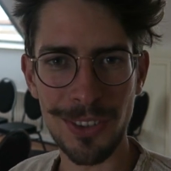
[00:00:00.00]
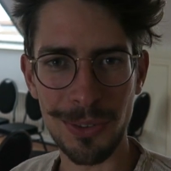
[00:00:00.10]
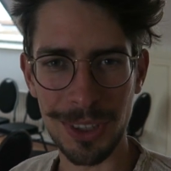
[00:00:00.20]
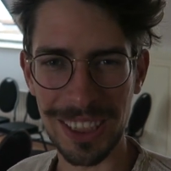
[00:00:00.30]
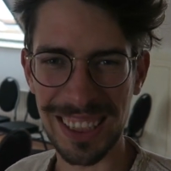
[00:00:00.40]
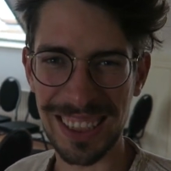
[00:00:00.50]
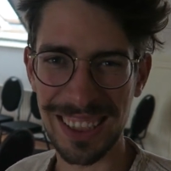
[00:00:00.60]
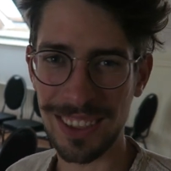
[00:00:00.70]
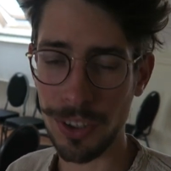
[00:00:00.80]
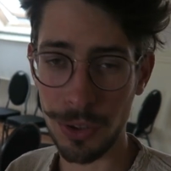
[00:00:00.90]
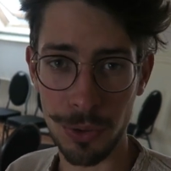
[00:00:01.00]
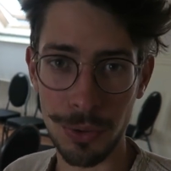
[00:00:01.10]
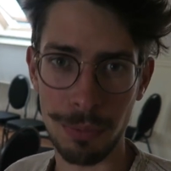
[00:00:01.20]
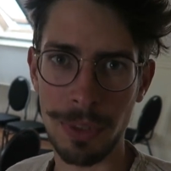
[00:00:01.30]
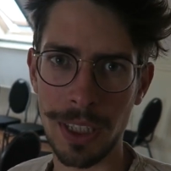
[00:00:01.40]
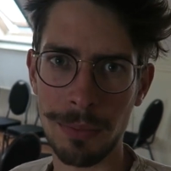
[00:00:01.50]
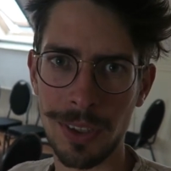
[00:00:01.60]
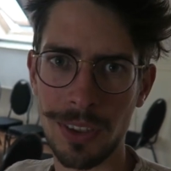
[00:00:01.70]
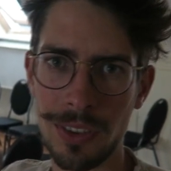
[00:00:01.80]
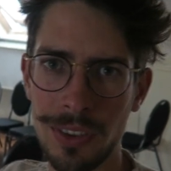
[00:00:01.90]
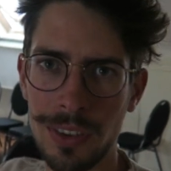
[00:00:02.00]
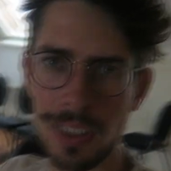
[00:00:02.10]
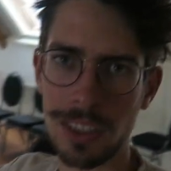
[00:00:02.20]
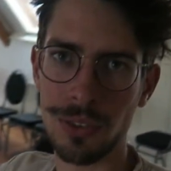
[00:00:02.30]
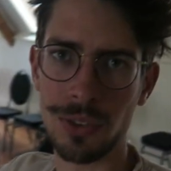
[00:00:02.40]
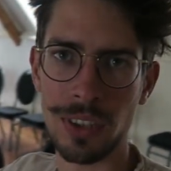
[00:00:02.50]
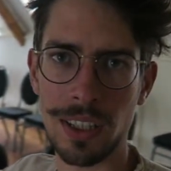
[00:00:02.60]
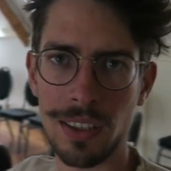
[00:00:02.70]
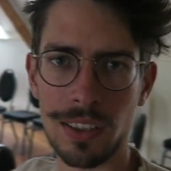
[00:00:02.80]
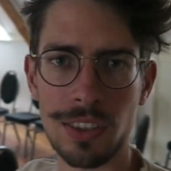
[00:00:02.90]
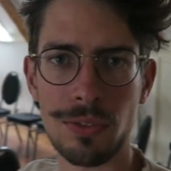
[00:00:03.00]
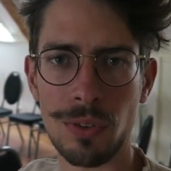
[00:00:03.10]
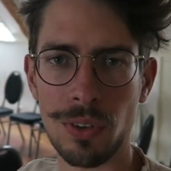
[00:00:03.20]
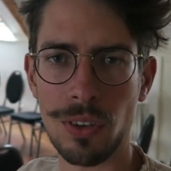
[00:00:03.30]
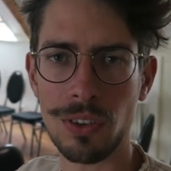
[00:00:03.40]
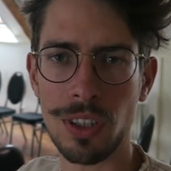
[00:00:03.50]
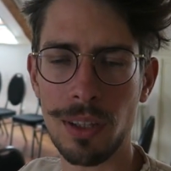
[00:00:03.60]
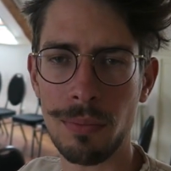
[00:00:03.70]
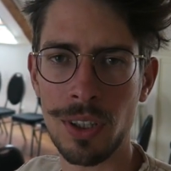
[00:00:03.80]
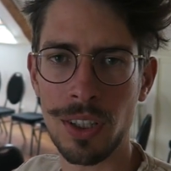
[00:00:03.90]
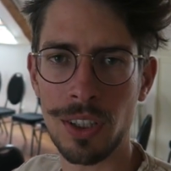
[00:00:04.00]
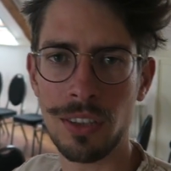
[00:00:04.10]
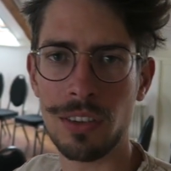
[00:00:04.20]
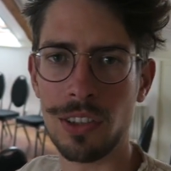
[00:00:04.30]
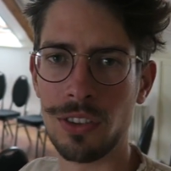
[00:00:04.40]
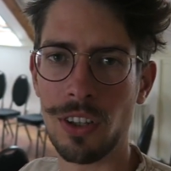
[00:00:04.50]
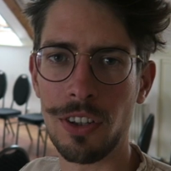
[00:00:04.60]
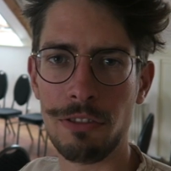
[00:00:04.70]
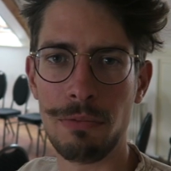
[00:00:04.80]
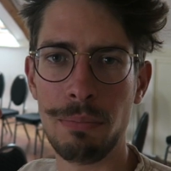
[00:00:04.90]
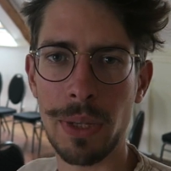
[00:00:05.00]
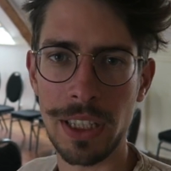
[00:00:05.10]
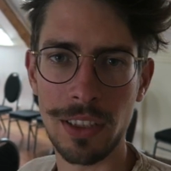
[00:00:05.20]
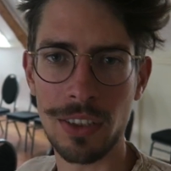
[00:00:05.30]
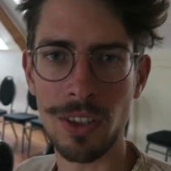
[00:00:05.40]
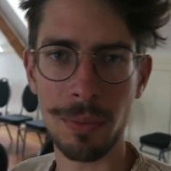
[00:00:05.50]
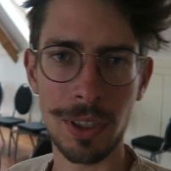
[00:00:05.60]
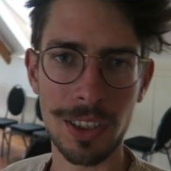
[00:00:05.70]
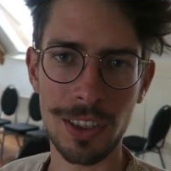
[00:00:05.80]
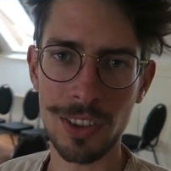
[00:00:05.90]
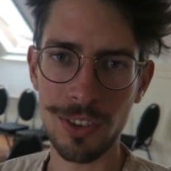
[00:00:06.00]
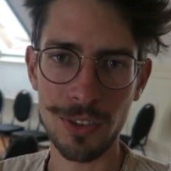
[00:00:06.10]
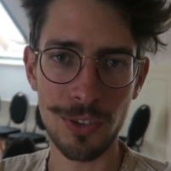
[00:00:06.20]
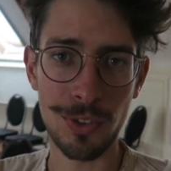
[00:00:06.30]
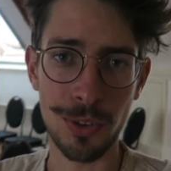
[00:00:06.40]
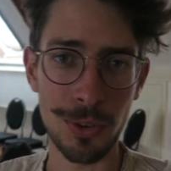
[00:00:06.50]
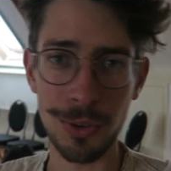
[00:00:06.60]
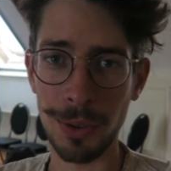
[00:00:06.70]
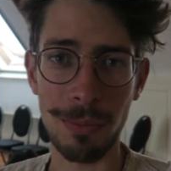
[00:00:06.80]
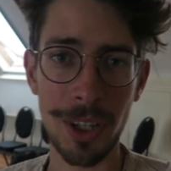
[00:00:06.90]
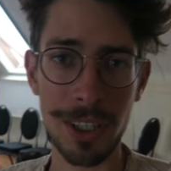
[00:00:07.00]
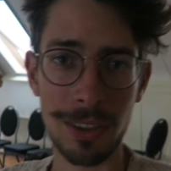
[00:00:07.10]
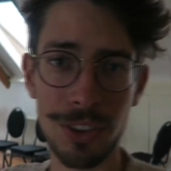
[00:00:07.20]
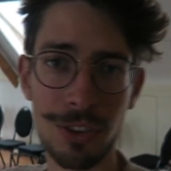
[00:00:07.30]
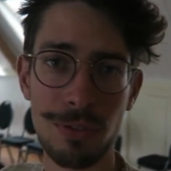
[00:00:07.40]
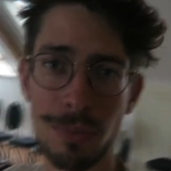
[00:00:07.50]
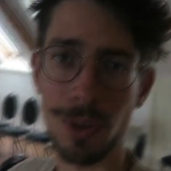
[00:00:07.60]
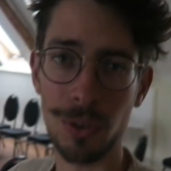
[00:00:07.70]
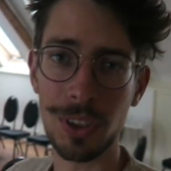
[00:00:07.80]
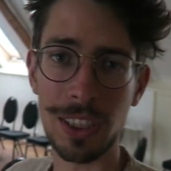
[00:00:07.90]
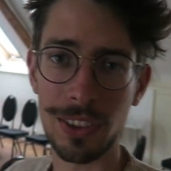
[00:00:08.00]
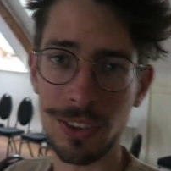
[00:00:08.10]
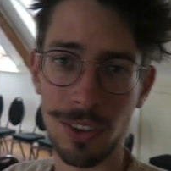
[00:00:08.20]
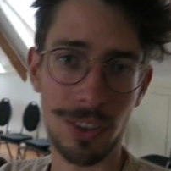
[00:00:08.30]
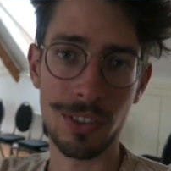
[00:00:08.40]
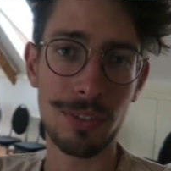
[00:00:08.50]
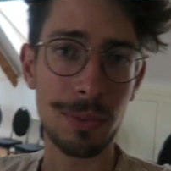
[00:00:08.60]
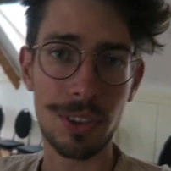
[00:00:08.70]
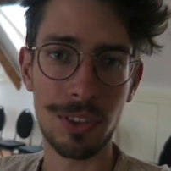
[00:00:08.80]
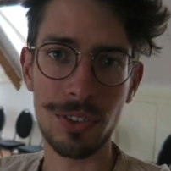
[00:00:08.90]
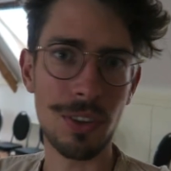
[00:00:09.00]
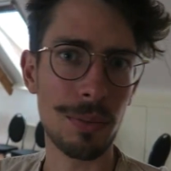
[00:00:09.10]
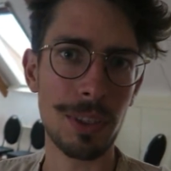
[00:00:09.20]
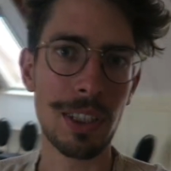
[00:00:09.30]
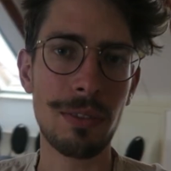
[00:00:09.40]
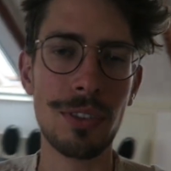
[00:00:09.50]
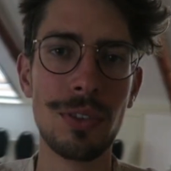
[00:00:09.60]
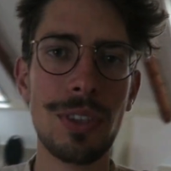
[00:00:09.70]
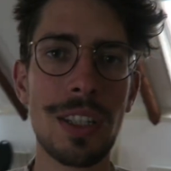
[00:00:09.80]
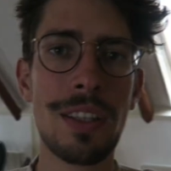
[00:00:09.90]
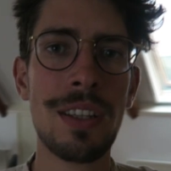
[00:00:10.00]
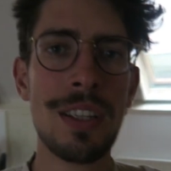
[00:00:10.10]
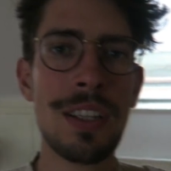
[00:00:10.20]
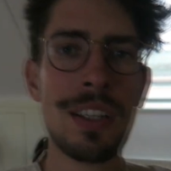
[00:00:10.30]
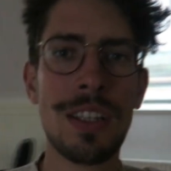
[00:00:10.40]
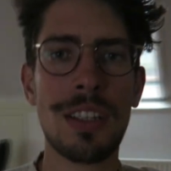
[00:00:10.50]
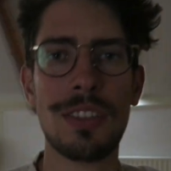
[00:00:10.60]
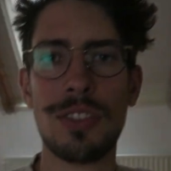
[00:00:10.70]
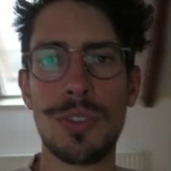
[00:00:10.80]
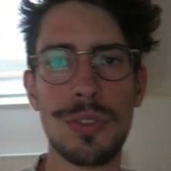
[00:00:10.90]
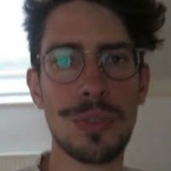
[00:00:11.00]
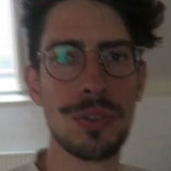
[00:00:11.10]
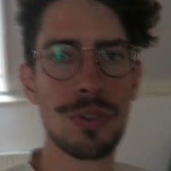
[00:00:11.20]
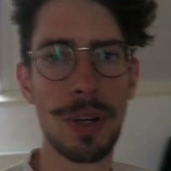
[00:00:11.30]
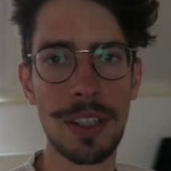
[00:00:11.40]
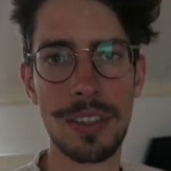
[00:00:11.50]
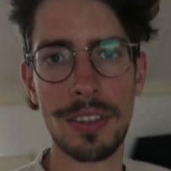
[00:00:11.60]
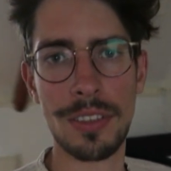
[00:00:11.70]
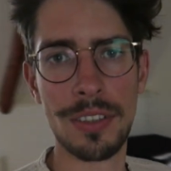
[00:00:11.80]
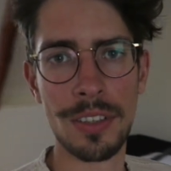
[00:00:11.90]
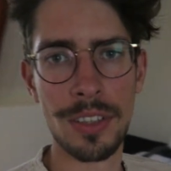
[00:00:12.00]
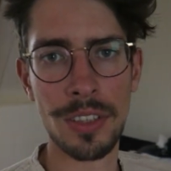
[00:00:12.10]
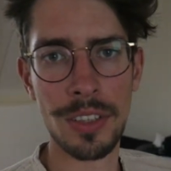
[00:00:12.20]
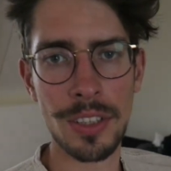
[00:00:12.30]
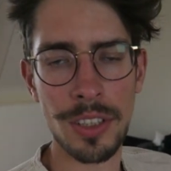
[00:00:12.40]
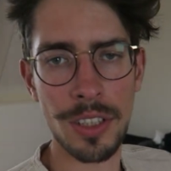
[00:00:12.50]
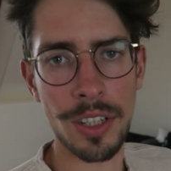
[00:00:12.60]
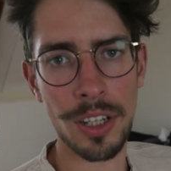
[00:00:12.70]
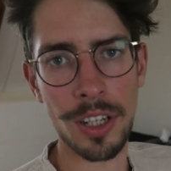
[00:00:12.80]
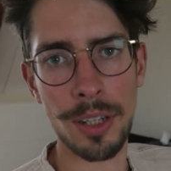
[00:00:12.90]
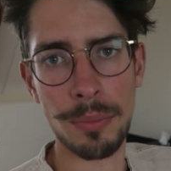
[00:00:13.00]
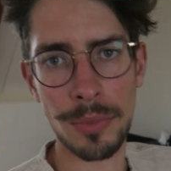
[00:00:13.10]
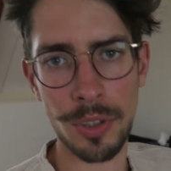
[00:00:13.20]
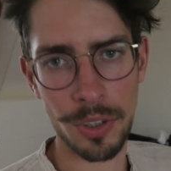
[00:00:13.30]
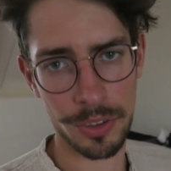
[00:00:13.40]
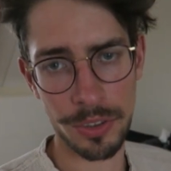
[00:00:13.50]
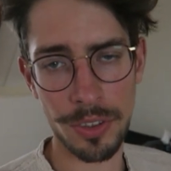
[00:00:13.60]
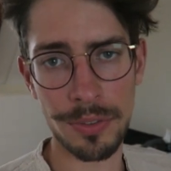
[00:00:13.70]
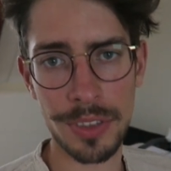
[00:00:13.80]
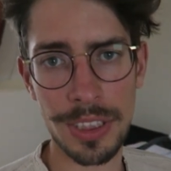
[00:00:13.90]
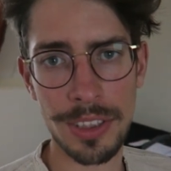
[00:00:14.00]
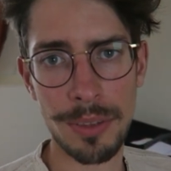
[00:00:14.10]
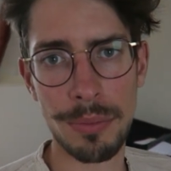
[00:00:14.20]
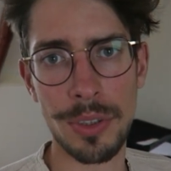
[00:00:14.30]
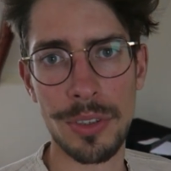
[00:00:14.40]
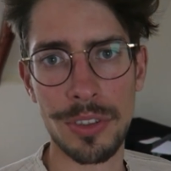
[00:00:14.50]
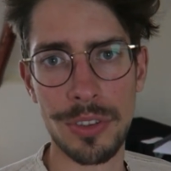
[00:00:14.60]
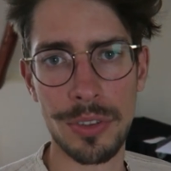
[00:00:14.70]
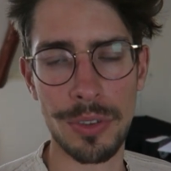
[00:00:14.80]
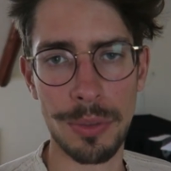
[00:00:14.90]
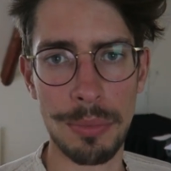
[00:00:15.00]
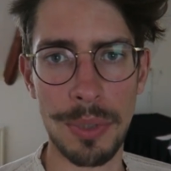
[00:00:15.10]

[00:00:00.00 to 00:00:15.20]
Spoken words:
really go through the pain, because as you stand like this for a long time, there's a lot of pain coming through your body just from holding it so long, because you normally never do that. And so you strengthen your auto nervous system, but also your